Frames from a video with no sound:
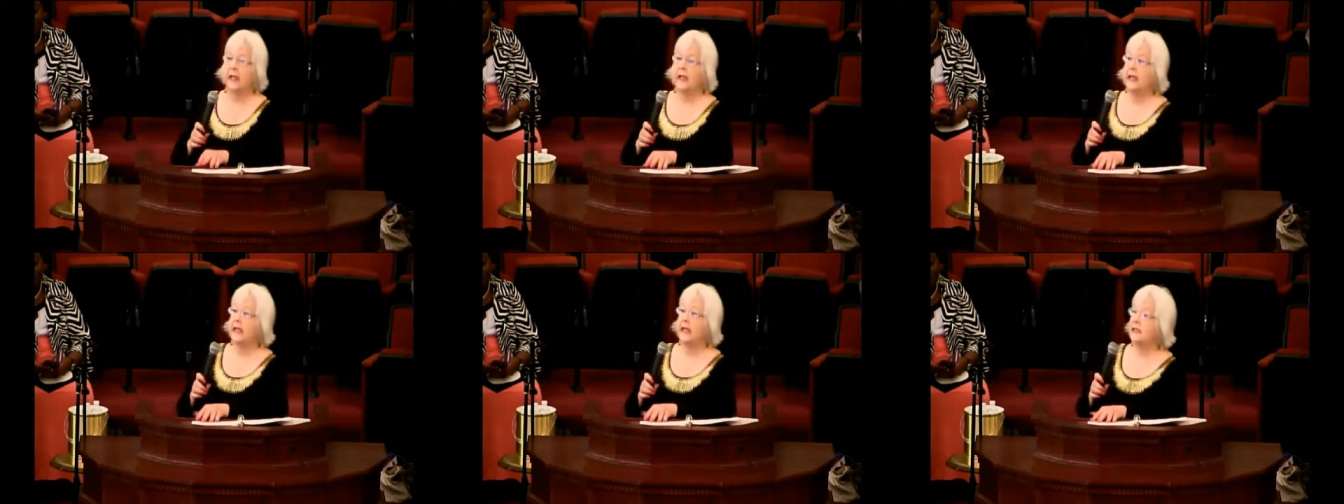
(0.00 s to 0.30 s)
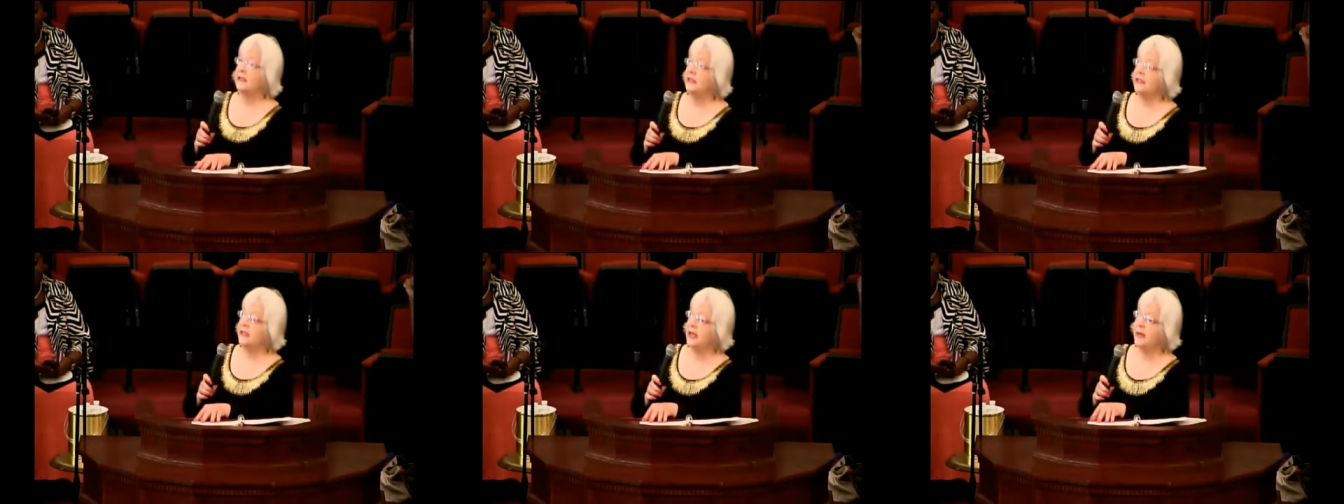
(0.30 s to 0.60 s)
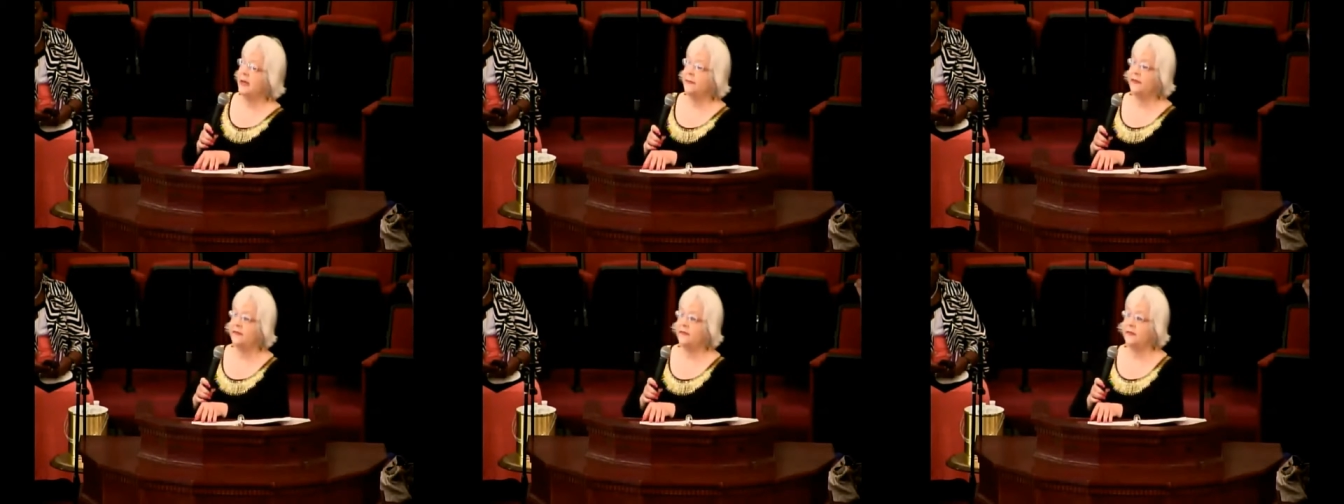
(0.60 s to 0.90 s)
And
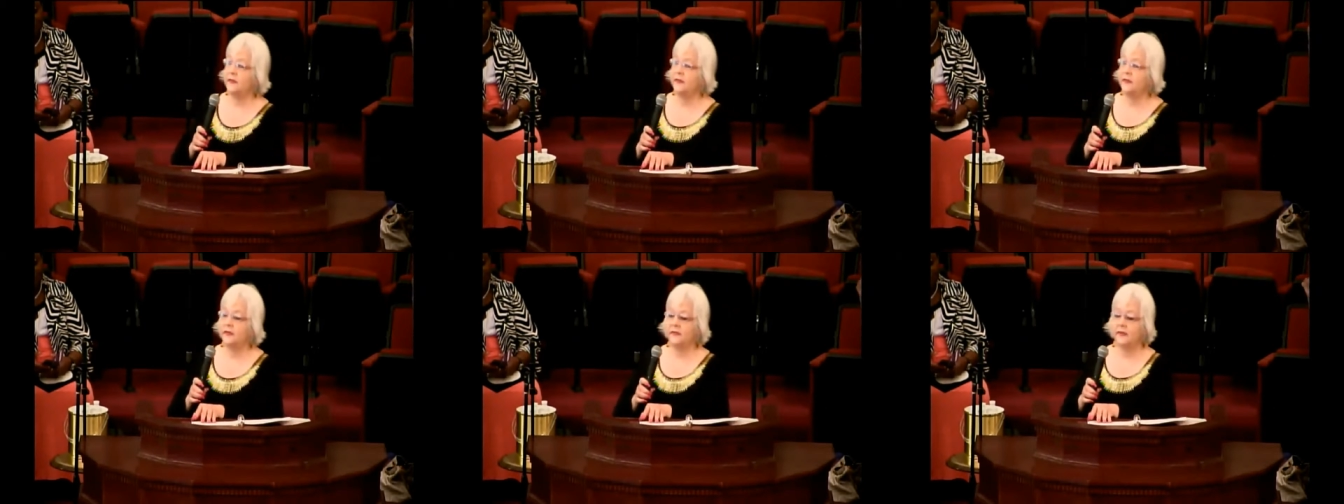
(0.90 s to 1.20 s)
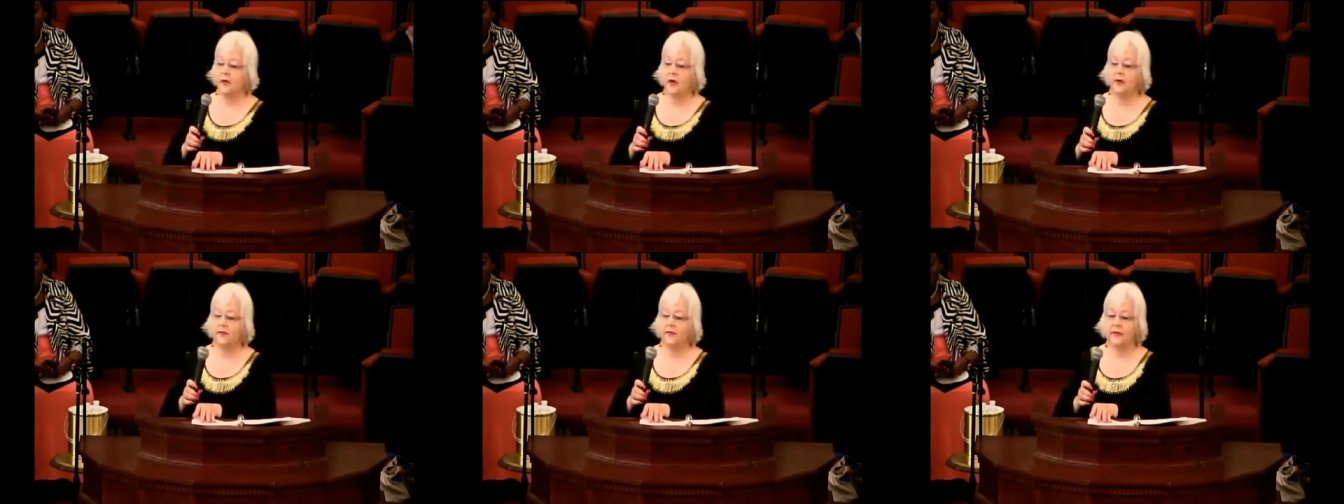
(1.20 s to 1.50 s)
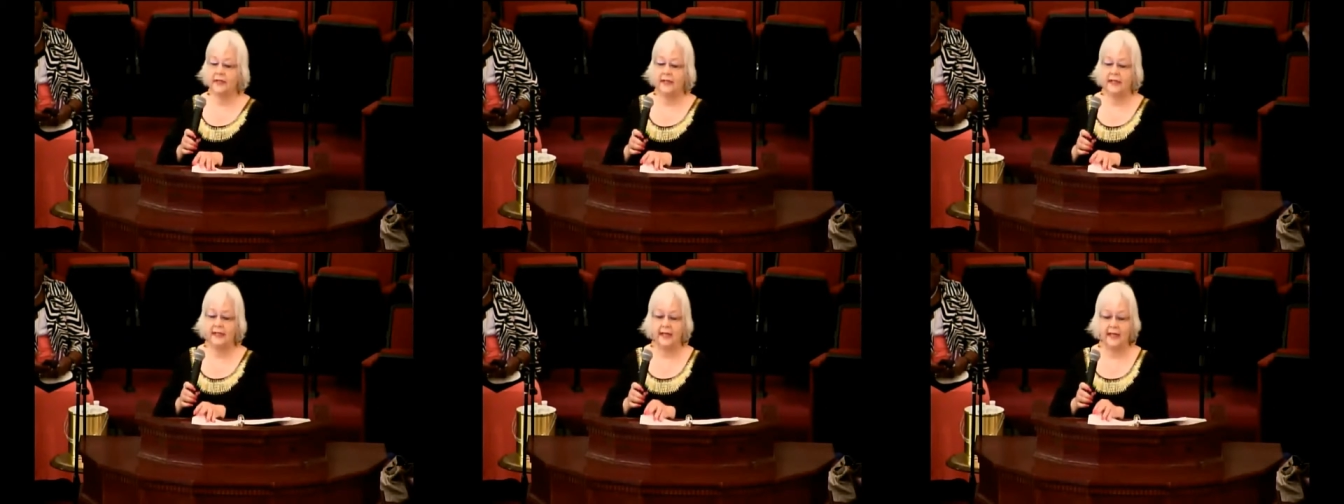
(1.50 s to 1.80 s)
some of you have
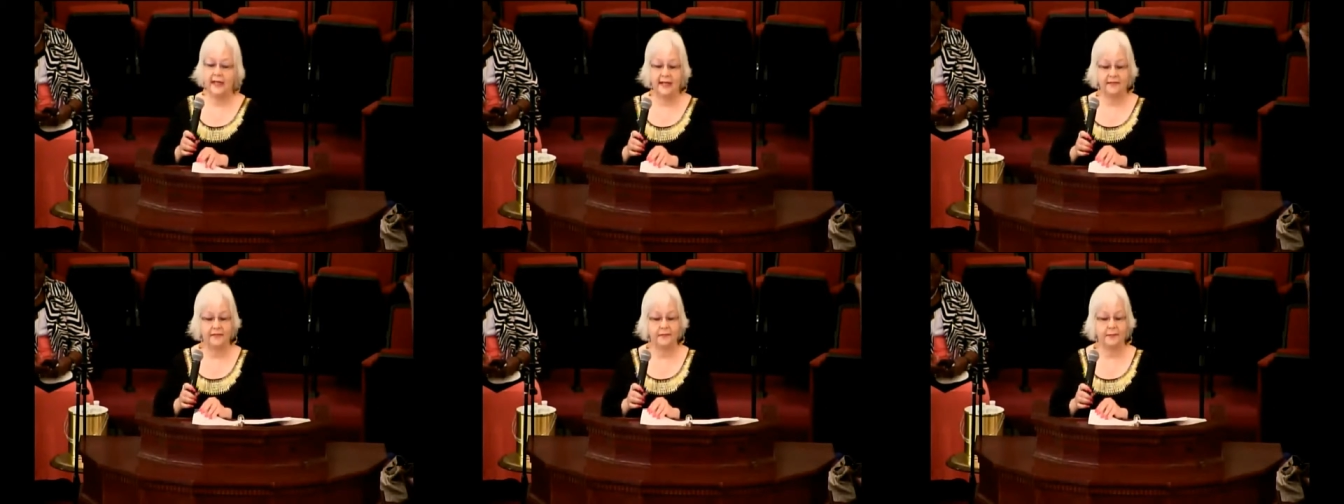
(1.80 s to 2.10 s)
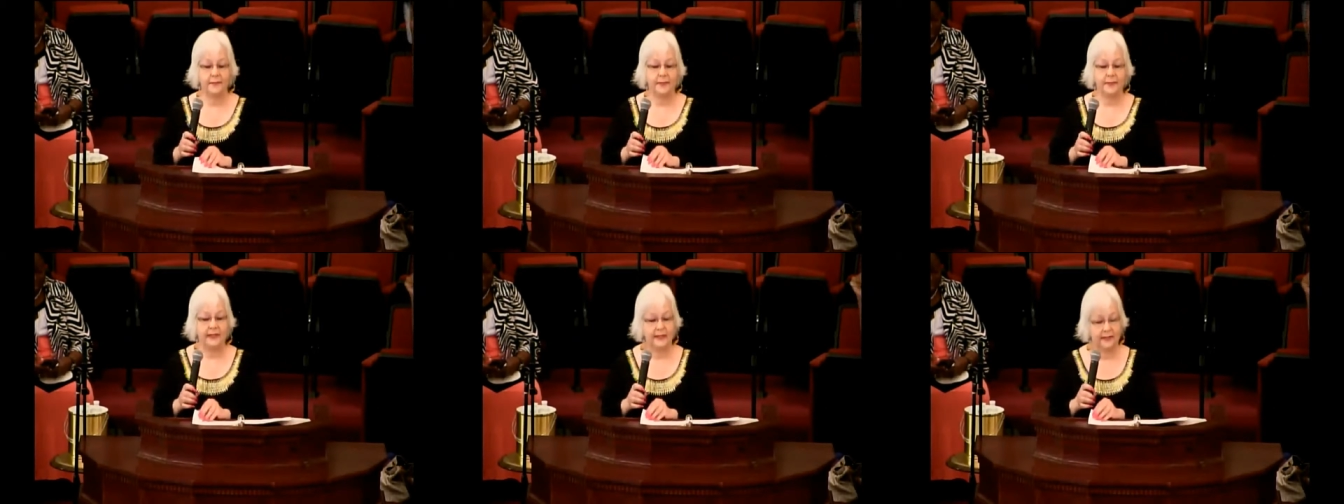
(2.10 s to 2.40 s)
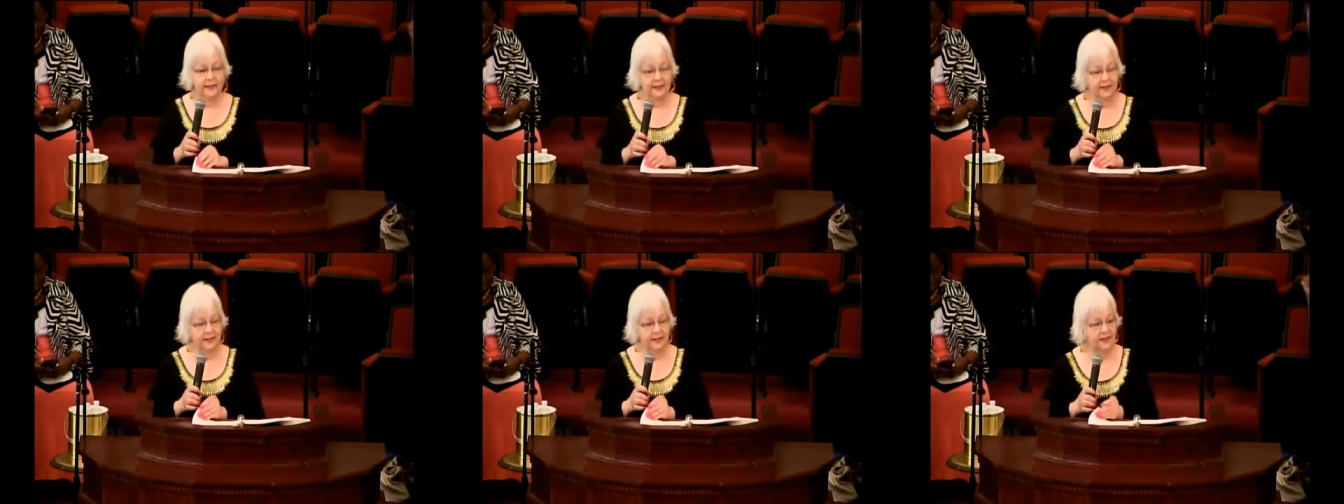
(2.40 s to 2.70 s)
already left me
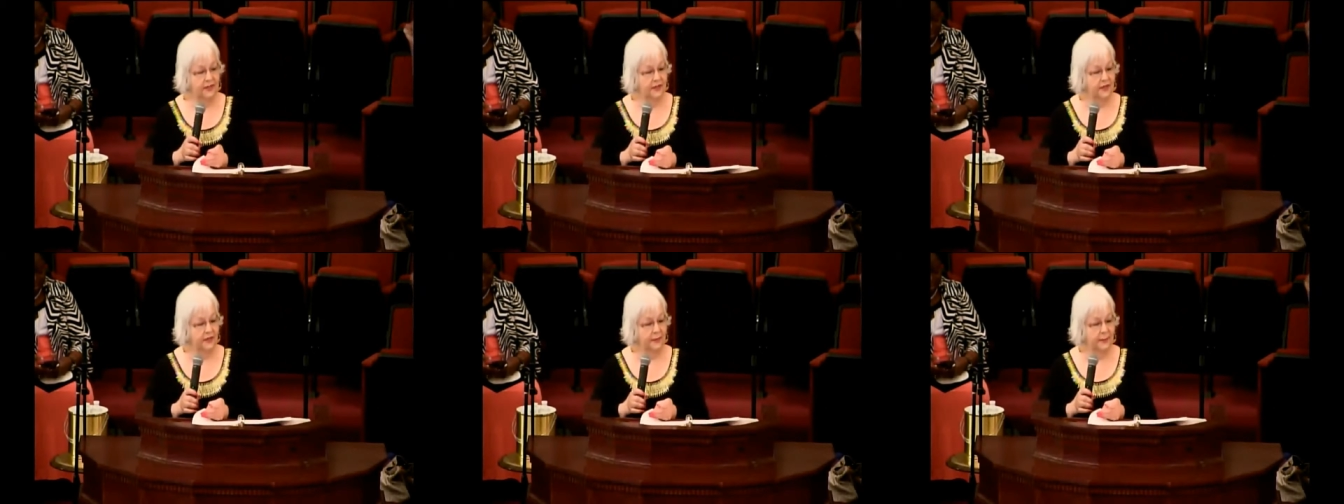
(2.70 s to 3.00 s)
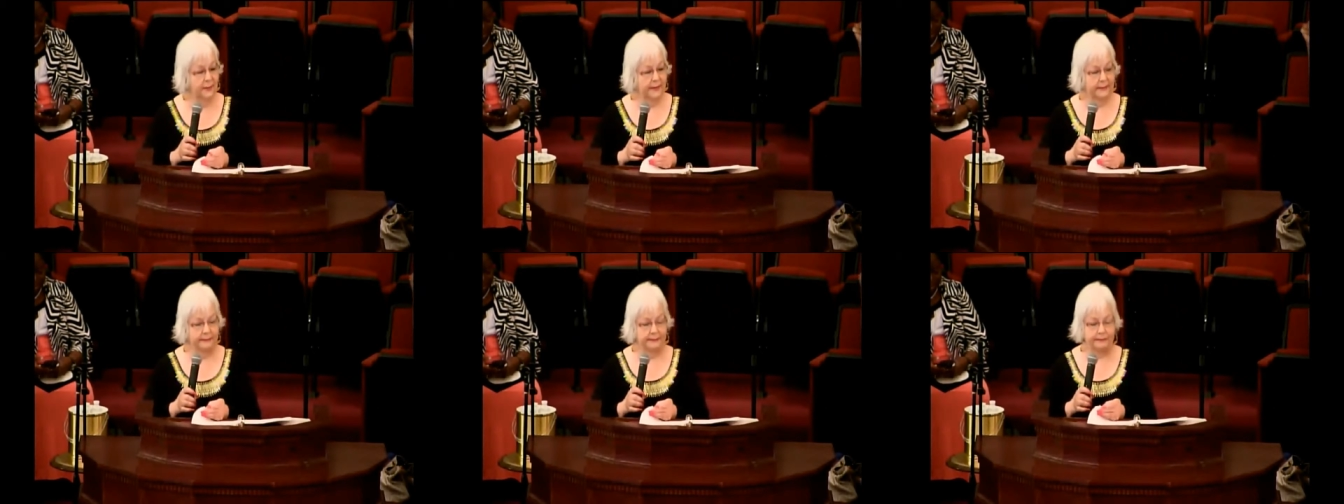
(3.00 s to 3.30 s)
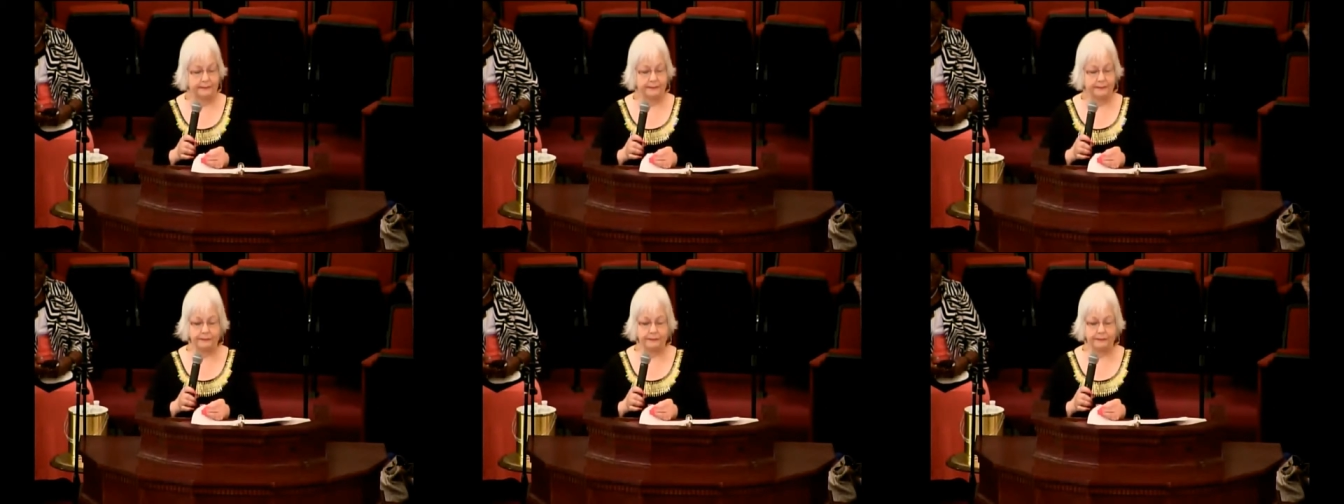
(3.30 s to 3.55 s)
in the sermon.